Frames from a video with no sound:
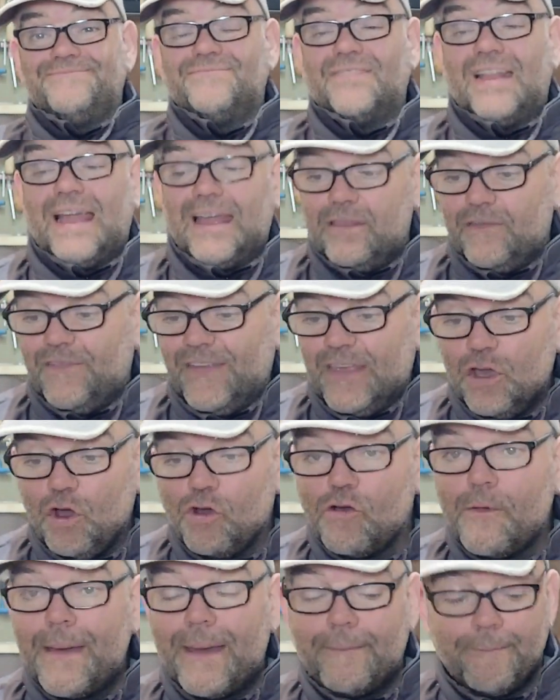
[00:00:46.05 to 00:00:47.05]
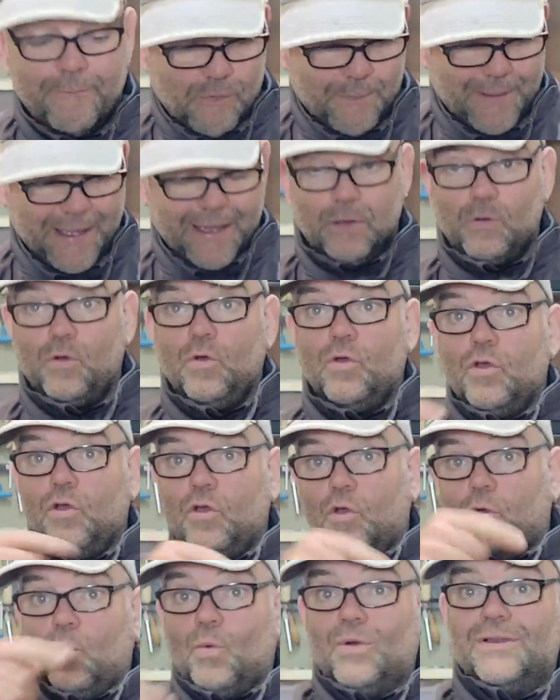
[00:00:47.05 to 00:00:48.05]
Now, the thing you've got to remember about
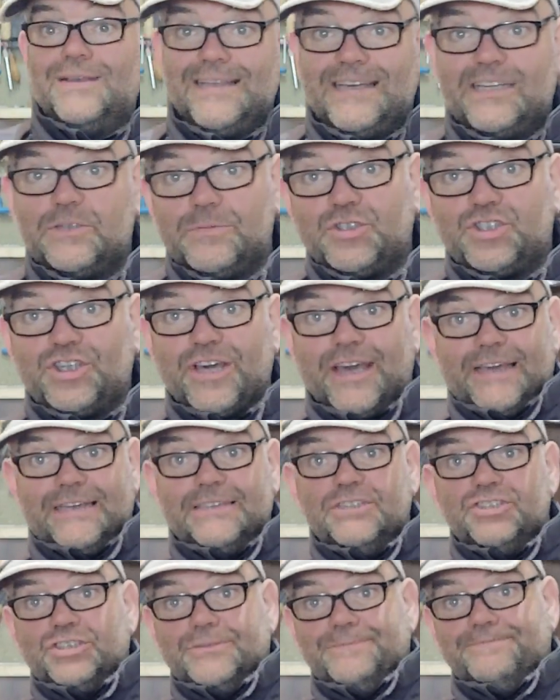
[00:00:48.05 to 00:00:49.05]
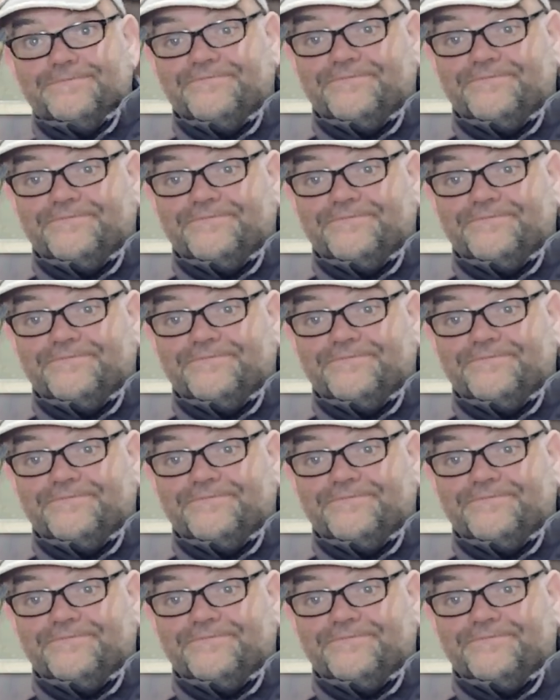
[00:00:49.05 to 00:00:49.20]
one of these machines